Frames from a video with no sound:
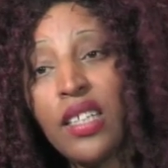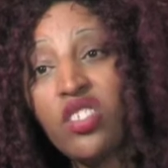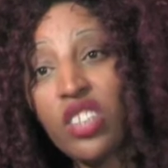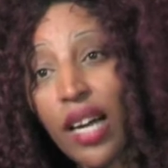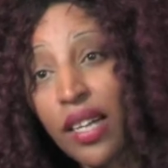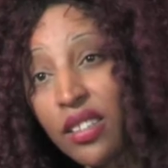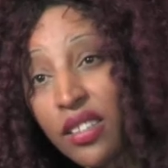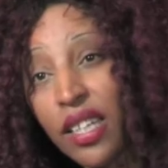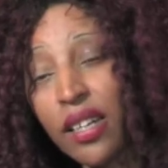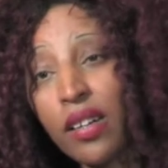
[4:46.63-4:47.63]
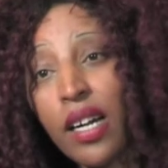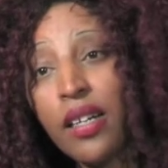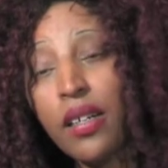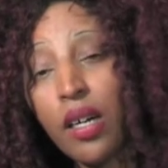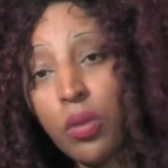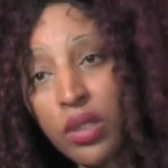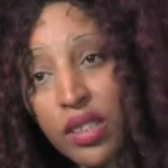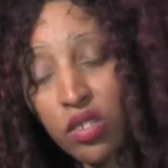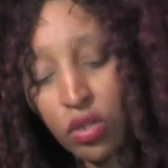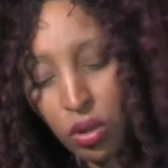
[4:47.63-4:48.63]
Child terror, I want
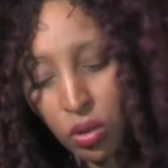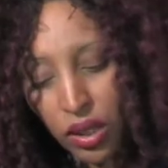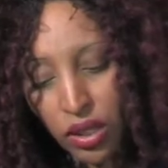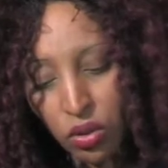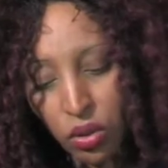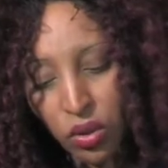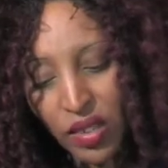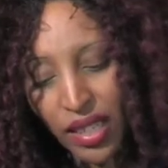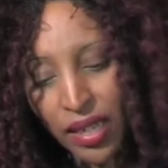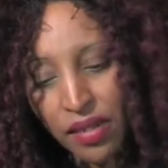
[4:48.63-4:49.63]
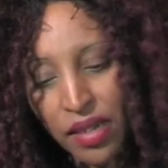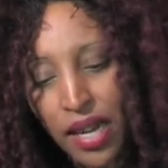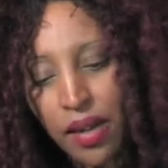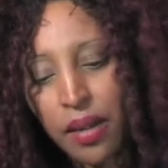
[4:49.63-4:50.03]
us to look into those areas.